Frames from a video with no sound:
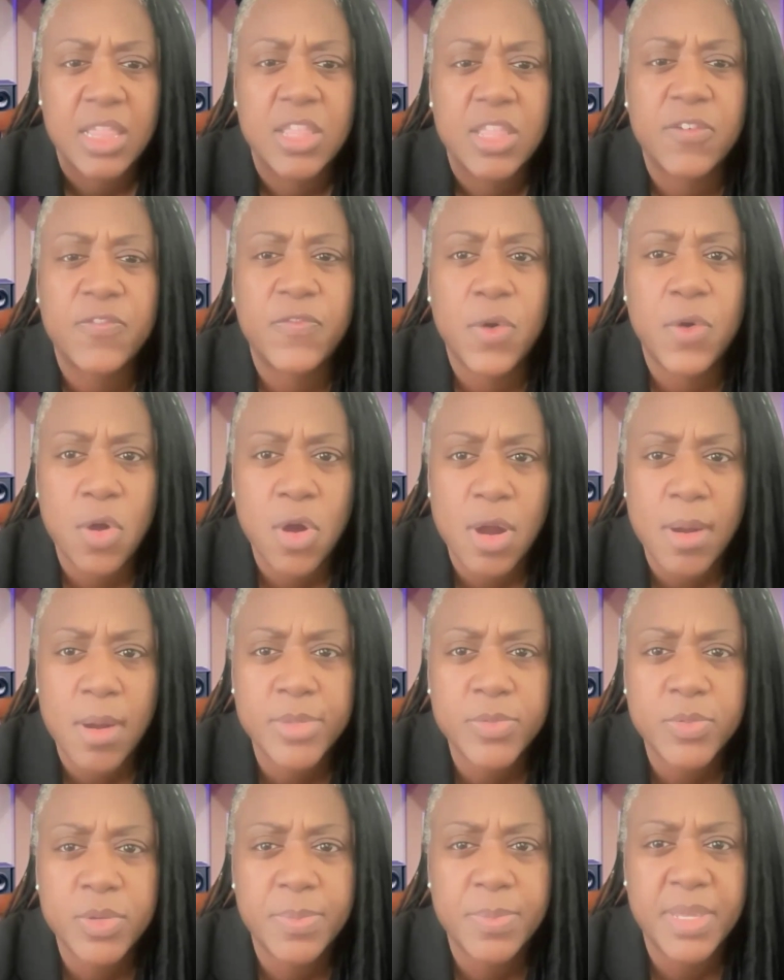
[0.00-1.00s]
The
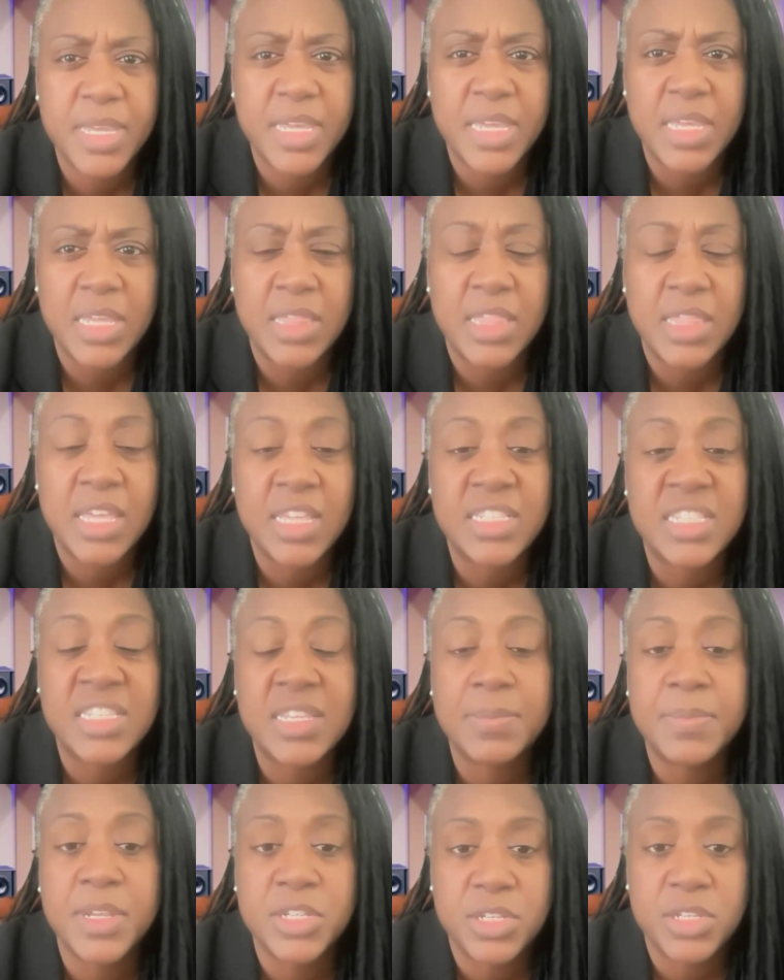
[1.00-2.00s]
forms would be the
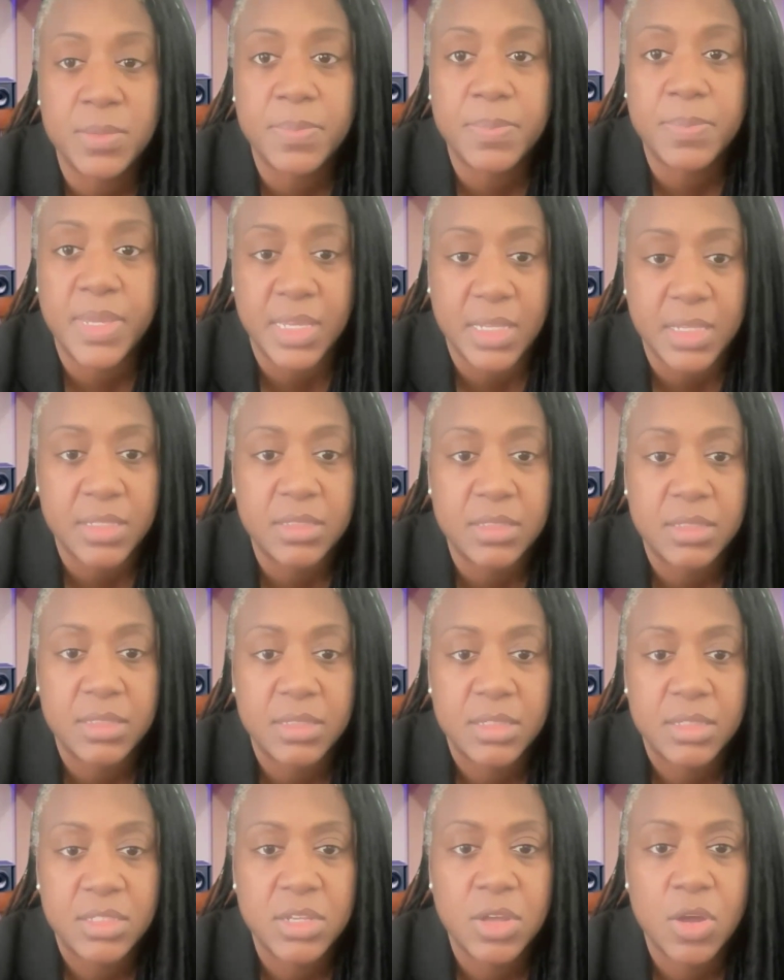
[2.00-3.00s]
submission piece.
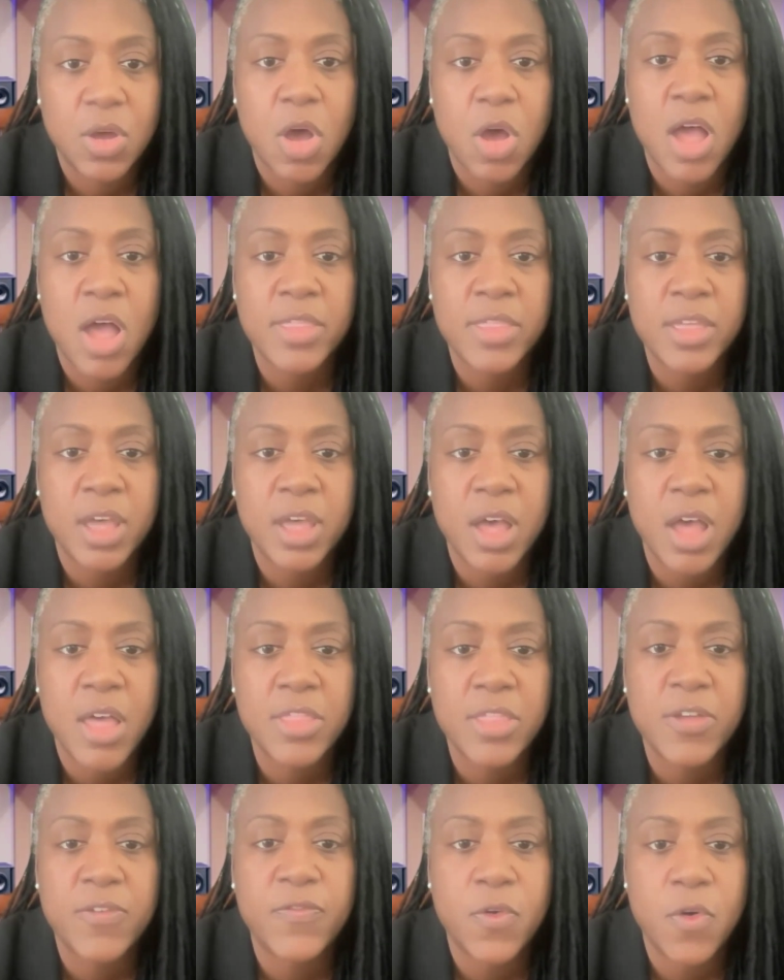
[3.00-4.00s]
So on
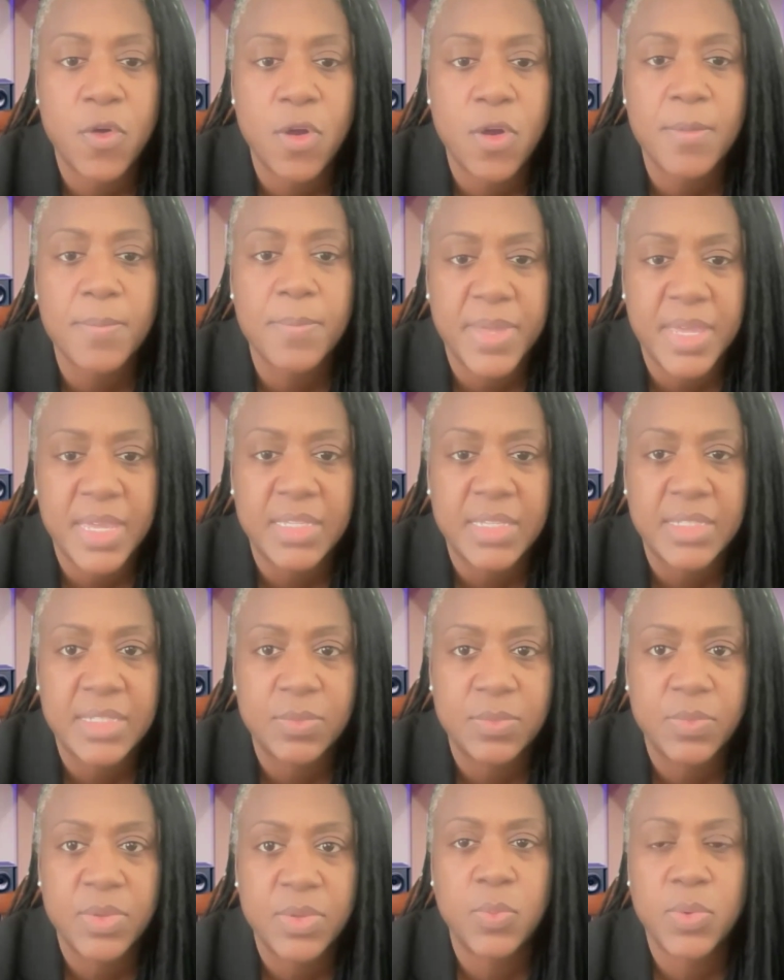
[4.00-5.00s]
the form
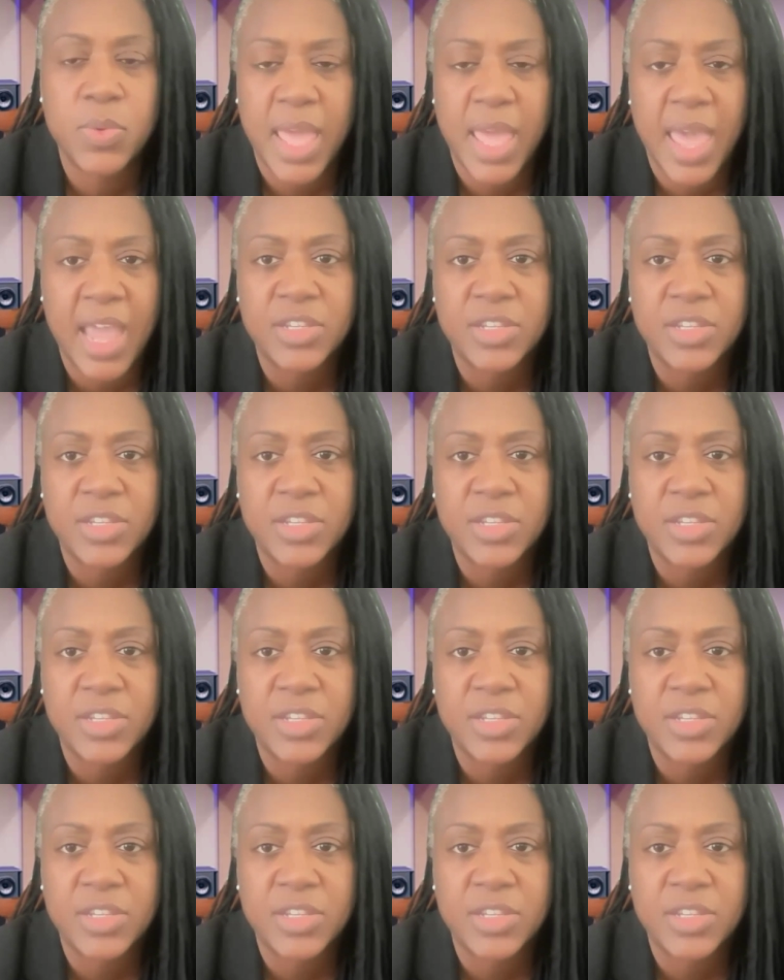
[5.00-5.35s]
piece, we would